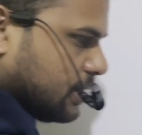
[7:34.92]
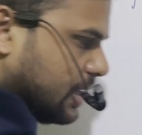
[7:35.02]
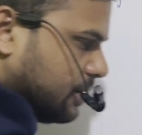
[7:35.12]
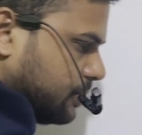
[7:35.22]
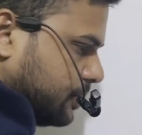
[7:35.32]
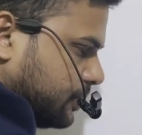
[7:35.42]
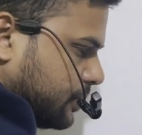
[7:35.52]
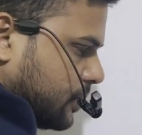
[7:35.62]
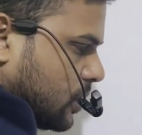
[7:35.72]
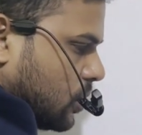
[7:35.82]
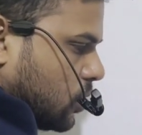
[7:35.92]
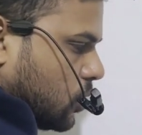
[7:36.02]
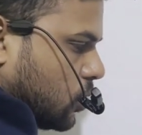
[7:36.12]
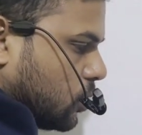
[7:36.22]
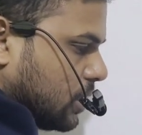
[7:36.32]
Then
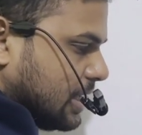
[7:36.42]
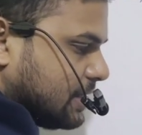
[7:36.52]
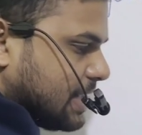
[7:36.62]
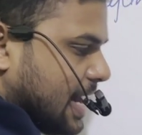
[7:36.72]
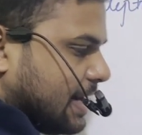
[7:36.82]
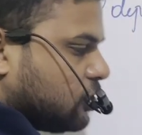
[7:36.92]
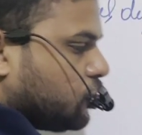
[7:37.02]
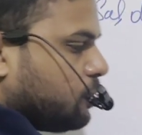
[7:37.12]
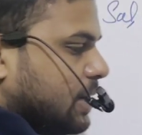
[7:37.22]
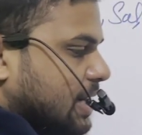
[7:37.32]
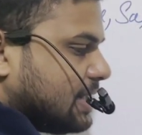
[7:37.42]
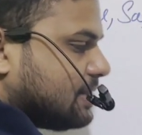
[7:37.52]
only salary should be